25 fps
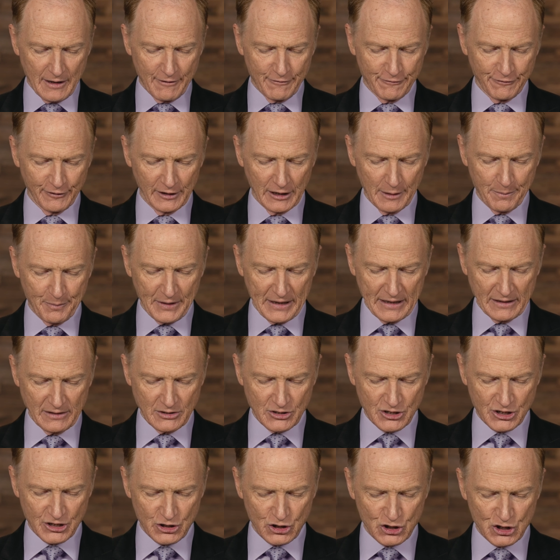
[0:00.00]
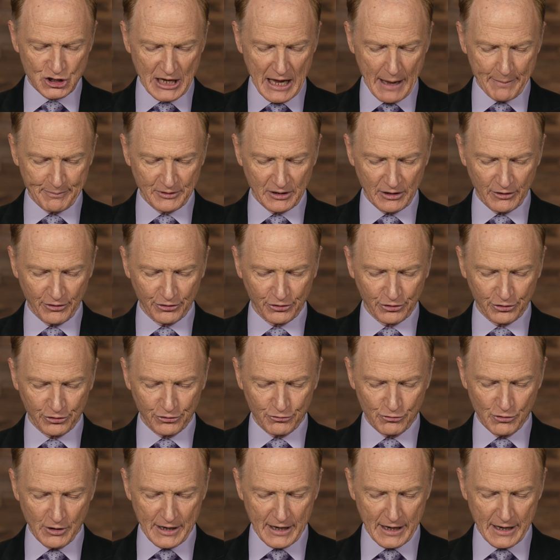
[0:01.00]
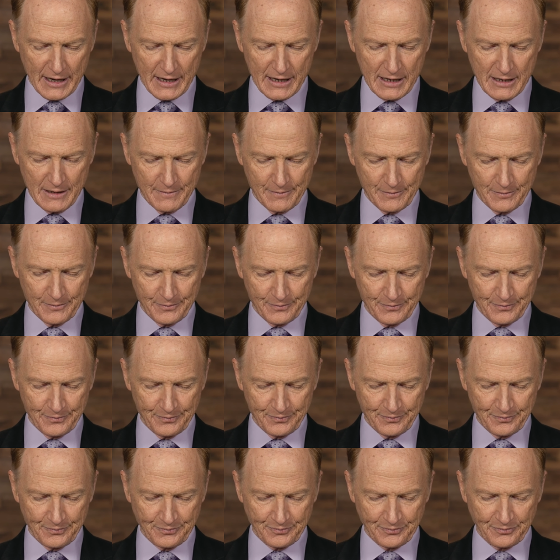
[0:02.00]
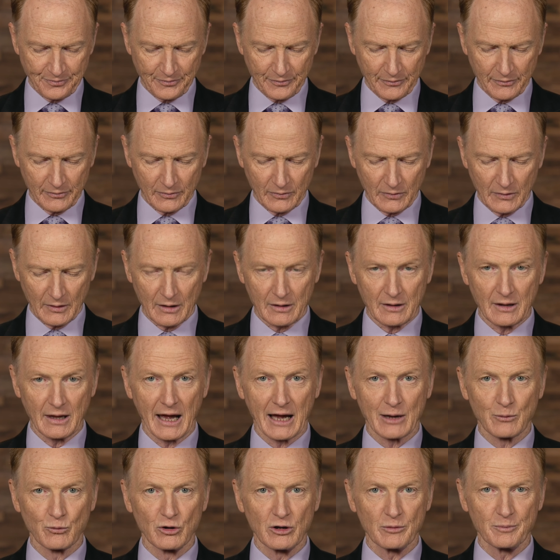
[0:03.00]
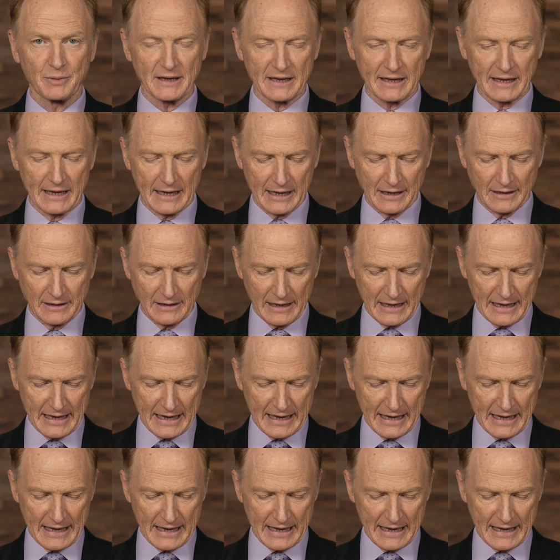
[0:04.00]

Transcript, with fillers: Philippians chapter 3, and we'll begin